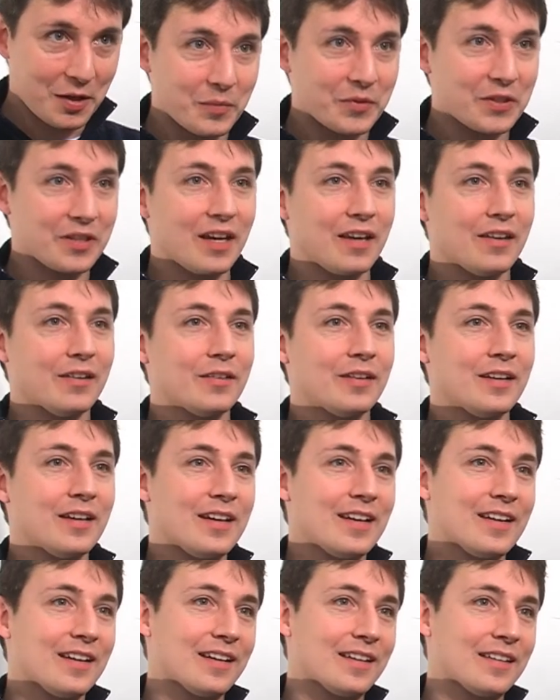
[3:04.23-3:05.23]
together
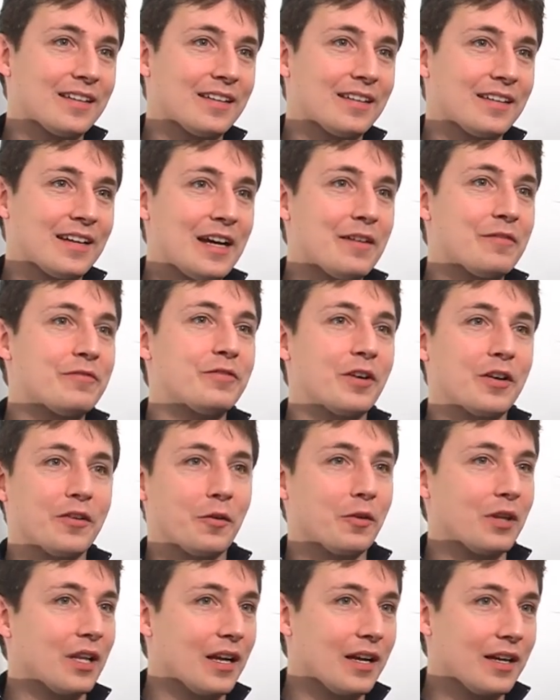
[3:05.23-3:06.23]
and have fun
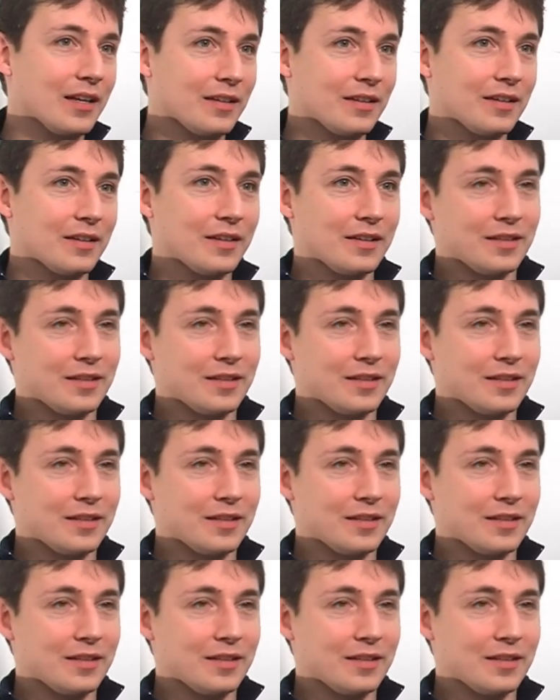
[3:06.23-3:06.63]
online.